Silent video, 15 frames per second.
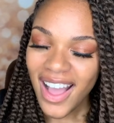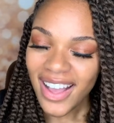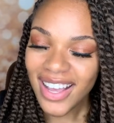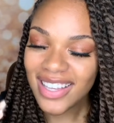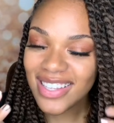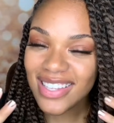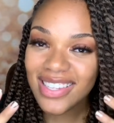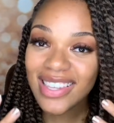
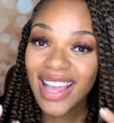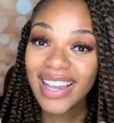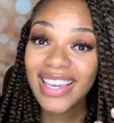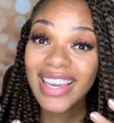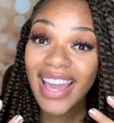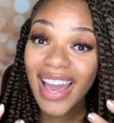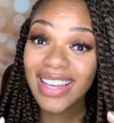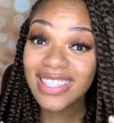because it's like
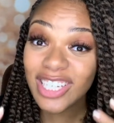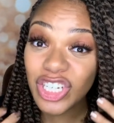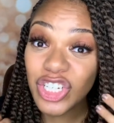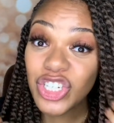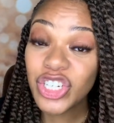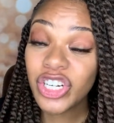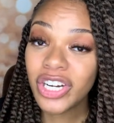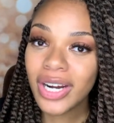he has a
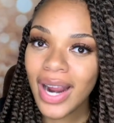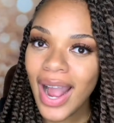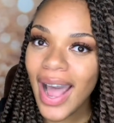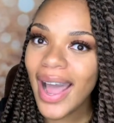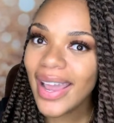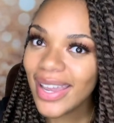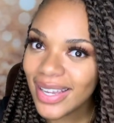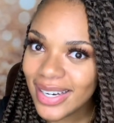sugar
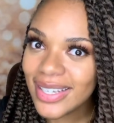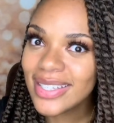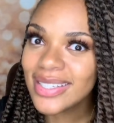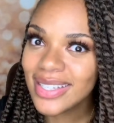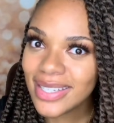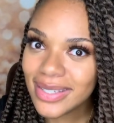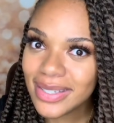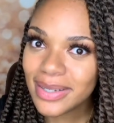high in his
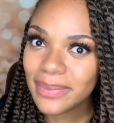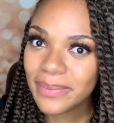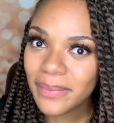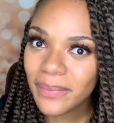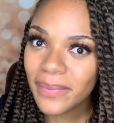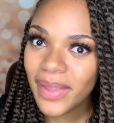system